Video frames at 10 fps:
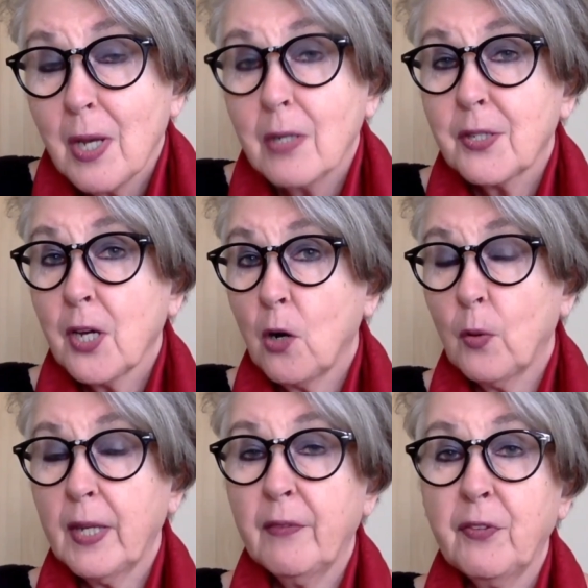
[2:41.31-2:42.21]
So
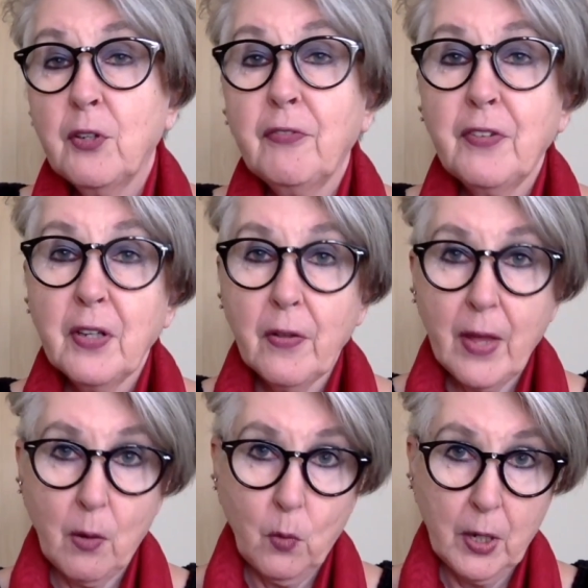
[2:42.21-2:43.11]
if you feel
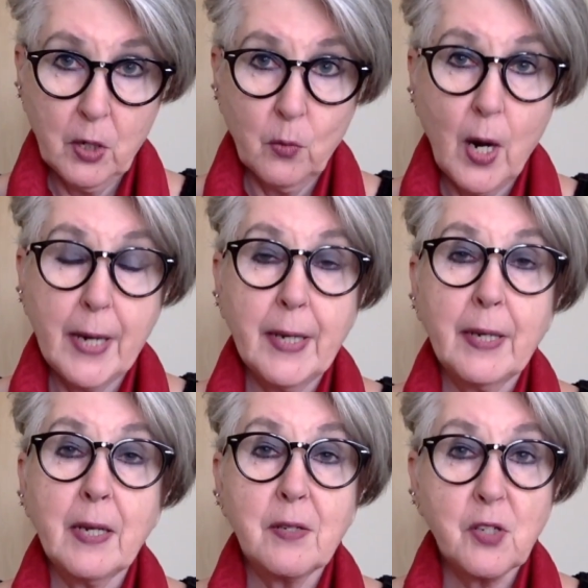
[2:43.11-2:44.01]
that what you're writing
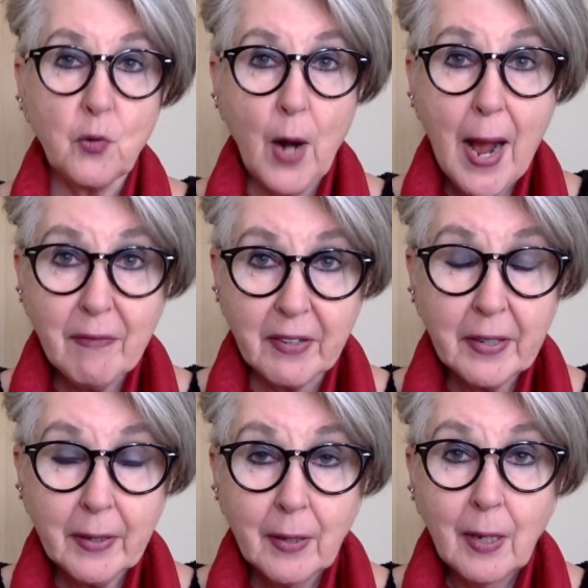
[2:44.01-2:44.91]
is
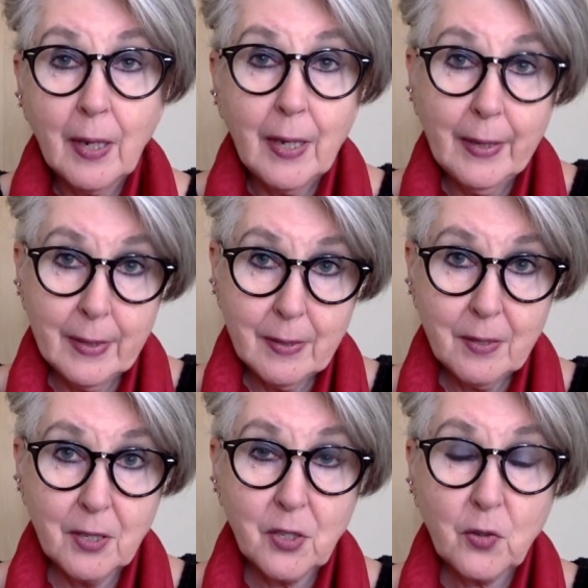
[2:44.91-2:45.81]
graphic in its
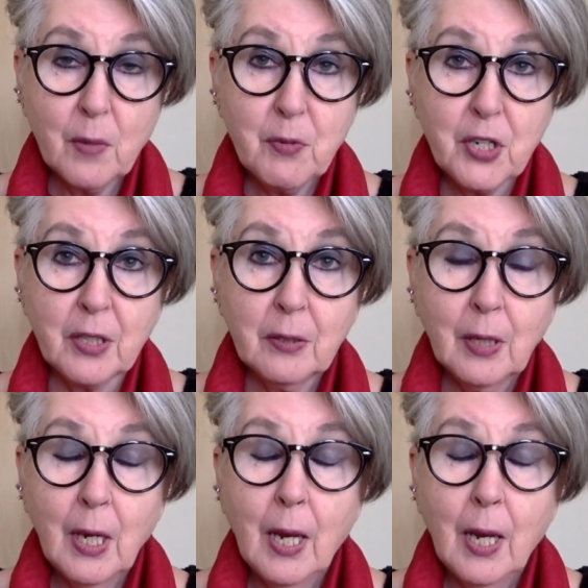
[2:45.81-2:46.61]
description,